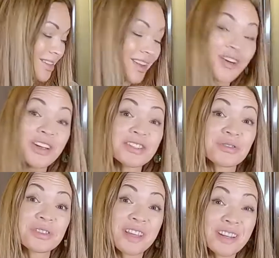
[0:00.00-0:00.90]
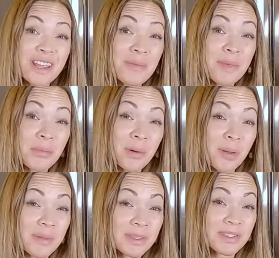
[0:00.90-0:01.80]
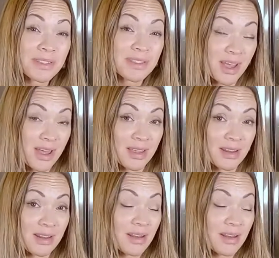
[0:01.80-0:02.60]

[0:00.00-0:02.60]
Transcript: All right, so Sunday meal prep is done.